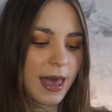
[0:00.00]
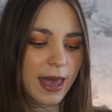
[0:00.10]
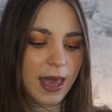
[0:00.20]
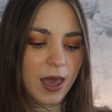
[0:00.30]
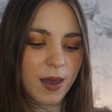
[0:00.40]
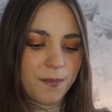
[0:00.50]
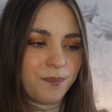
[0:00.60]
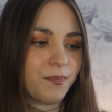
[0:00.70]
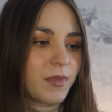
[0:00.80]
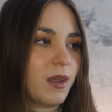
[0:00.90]

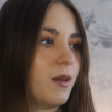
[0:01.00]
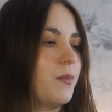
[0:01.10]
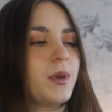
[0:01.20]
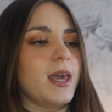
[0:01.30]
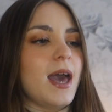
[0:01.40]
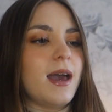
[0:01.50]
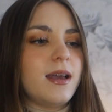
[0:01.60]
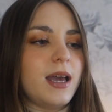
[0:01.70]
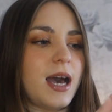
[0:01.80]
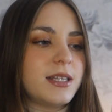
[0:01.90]
But
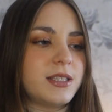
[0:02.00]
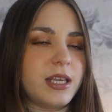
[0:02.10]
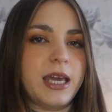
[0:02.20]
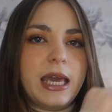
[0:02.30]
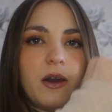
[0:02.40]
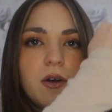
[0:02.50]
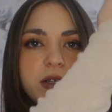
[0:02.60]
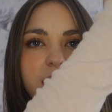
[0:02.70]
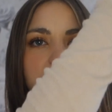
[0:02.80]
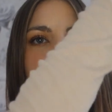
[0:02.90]
yeah, it has a
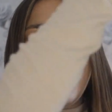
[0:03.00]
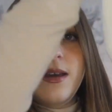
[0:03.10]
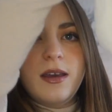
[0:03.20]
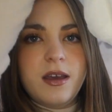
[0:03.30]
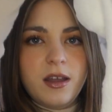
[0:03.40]
hood here,